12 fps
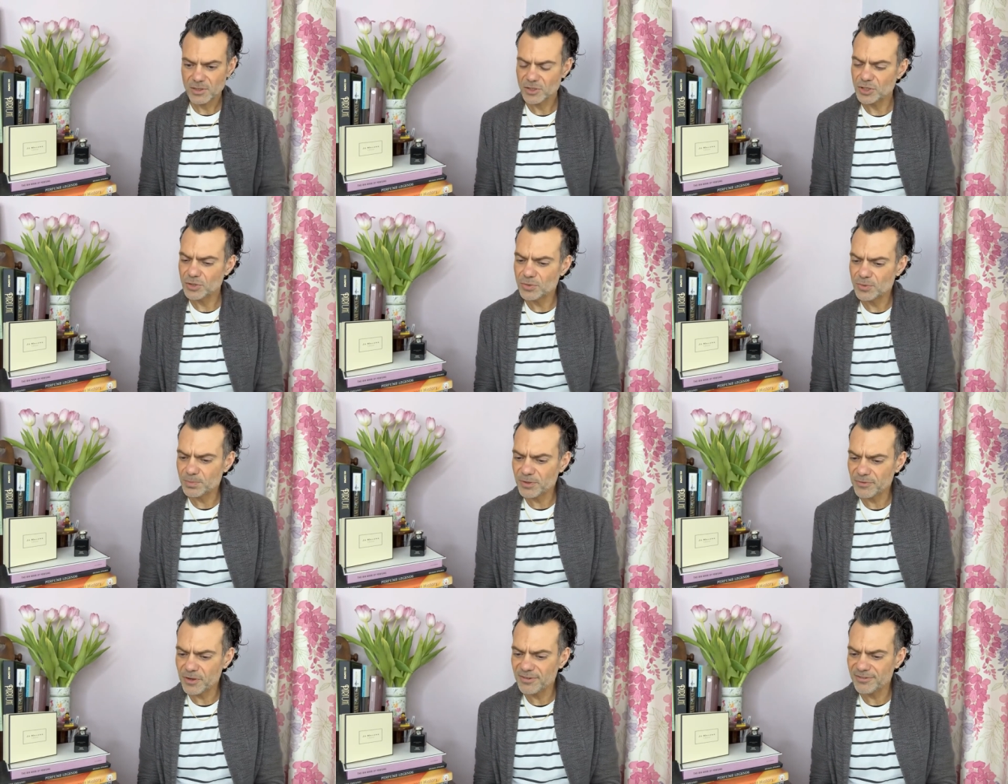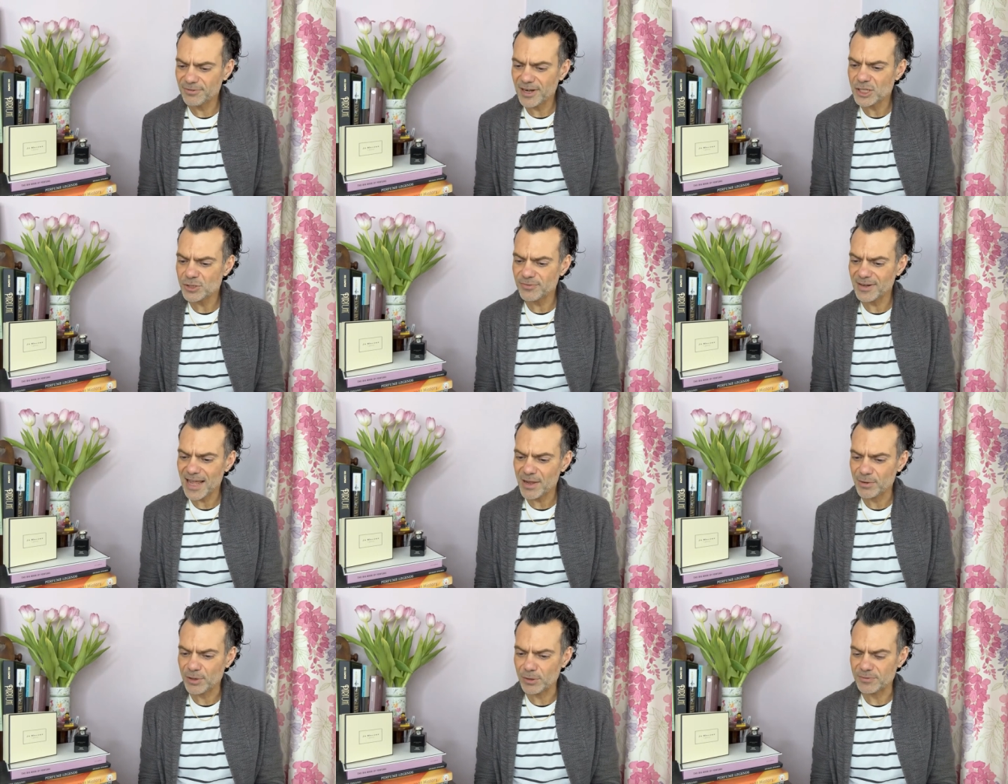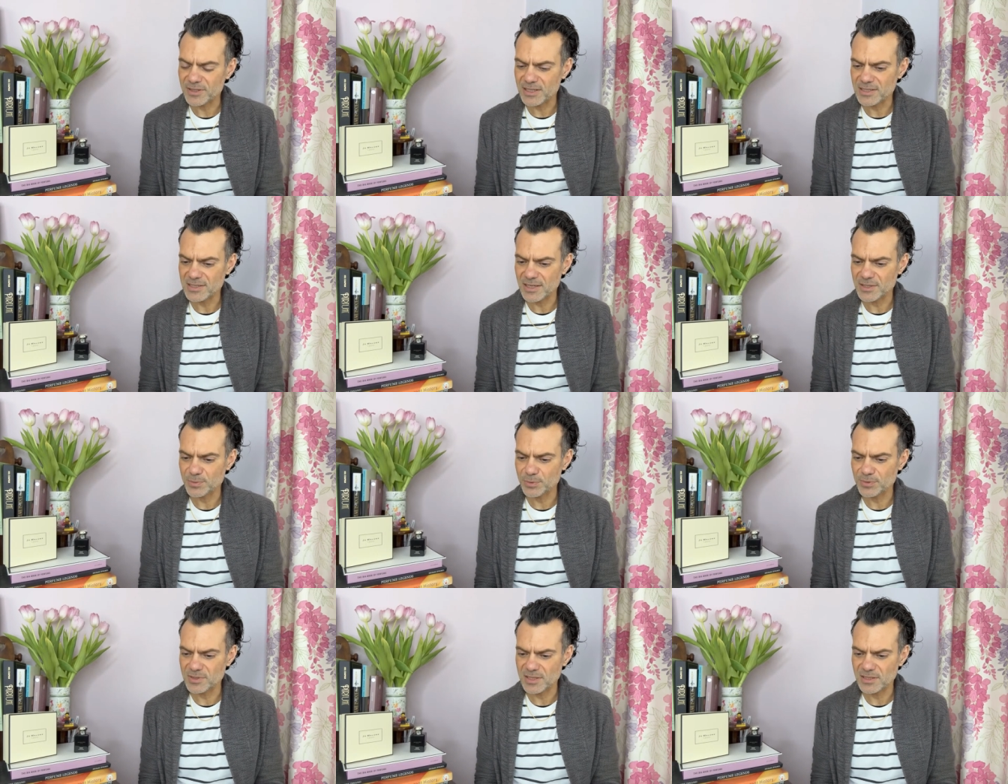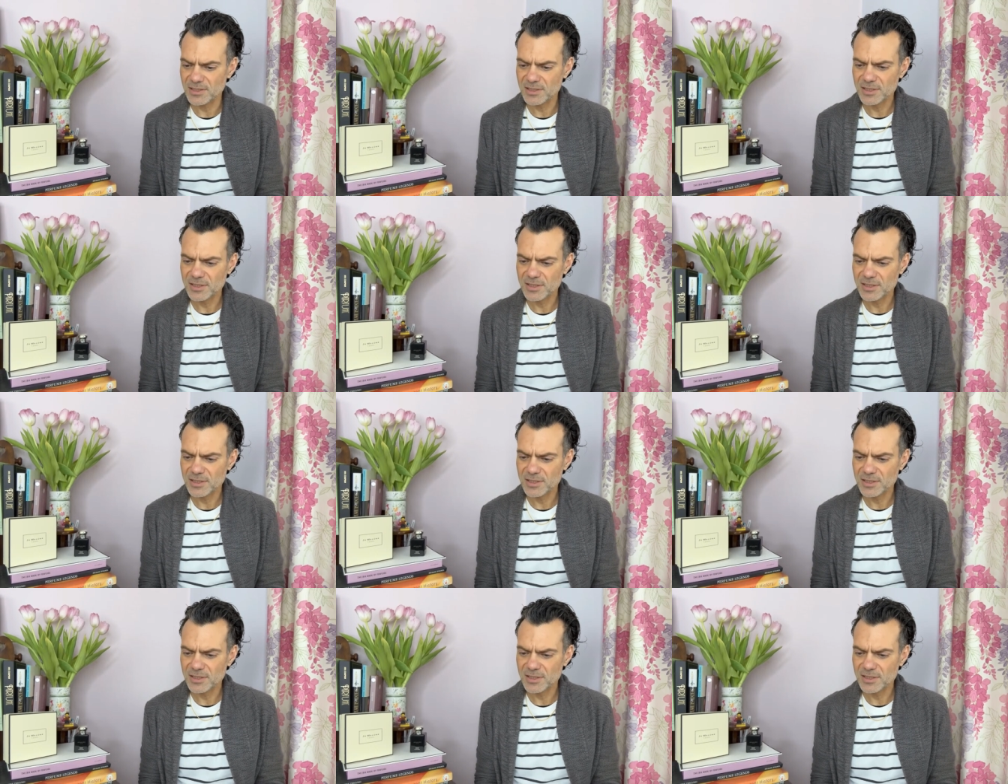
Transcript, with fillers: Do you prefer French flour over this? Says Woozy.